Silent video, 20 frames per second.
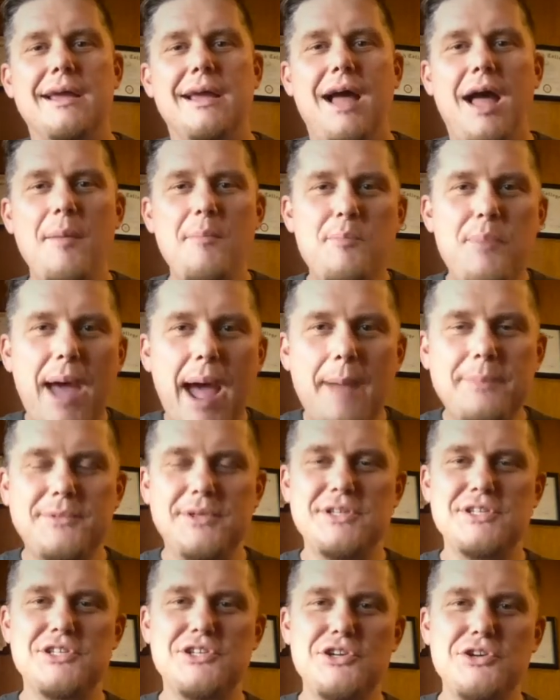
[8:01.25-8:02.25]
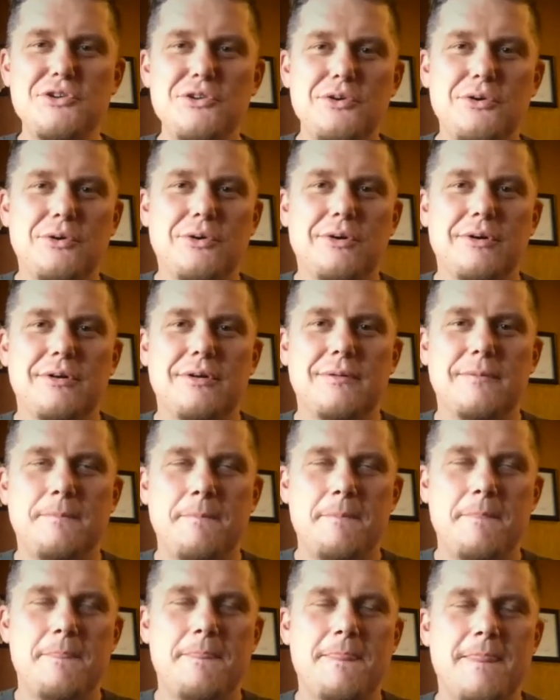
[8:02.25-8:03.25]
I'm Baptist too."
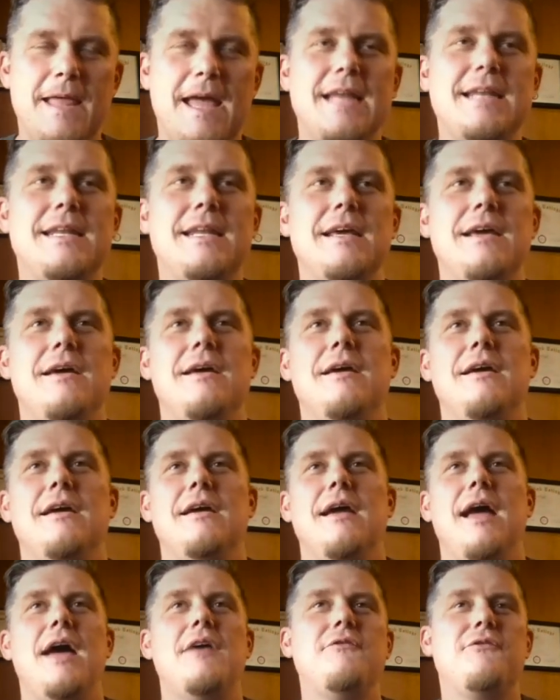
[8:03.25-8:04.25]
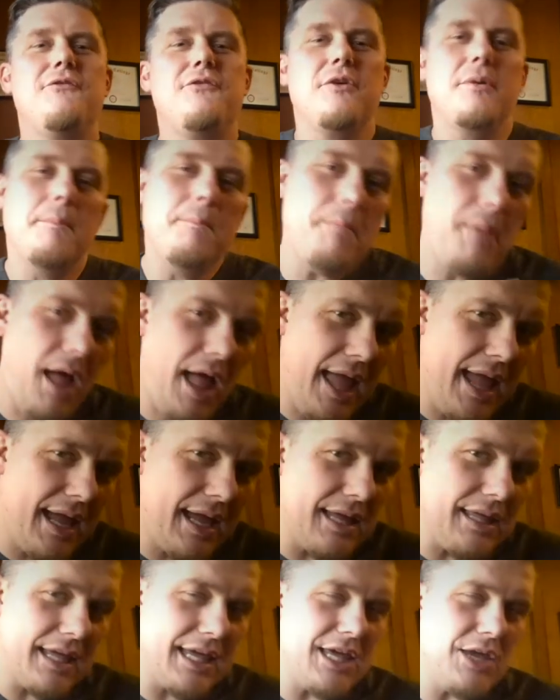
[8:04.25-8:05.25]
And for
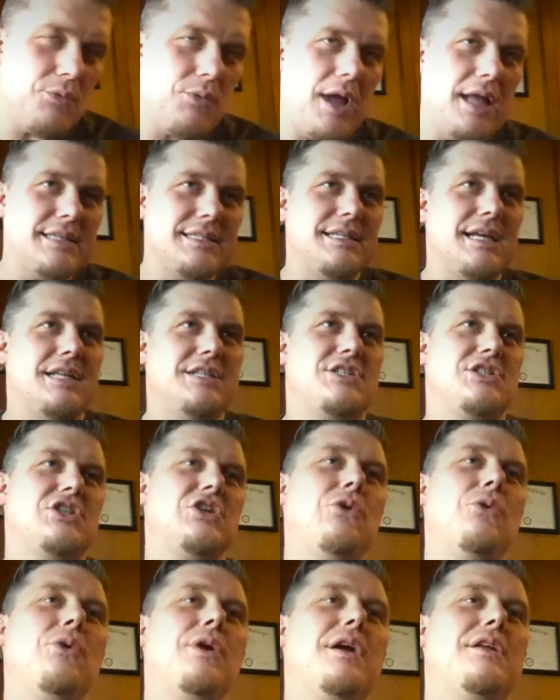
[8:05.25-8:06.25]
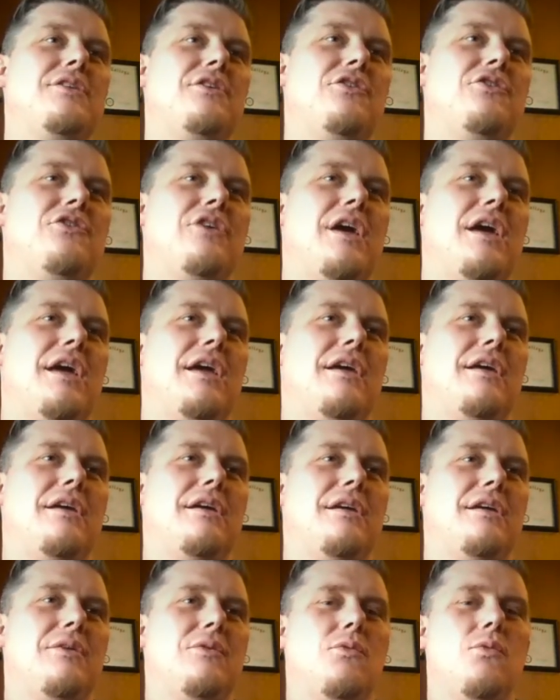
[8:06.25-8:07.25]
Mike, like, he writes that story to say,
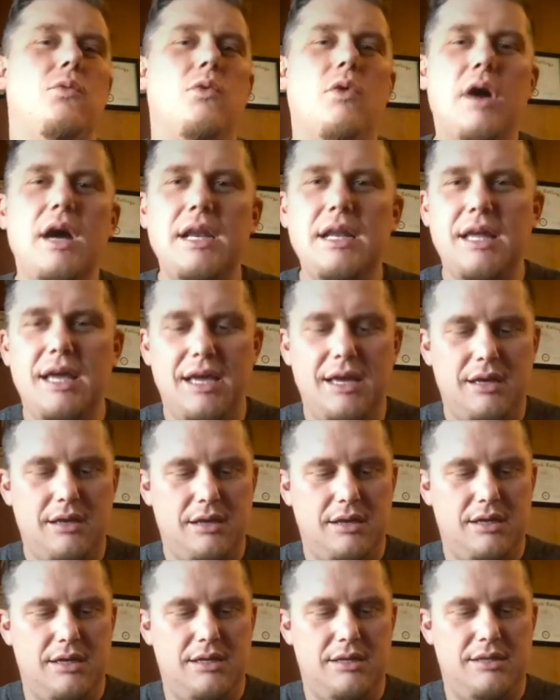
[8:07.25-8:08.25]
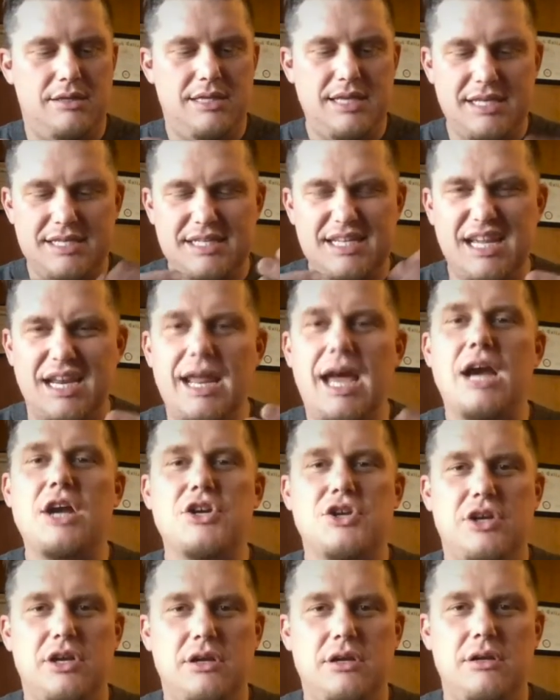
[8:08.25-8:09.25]
what a
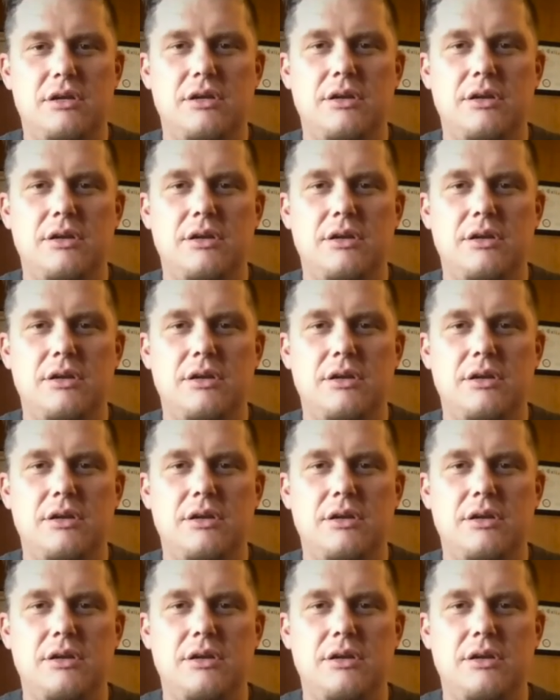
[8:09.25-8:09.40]
disconnection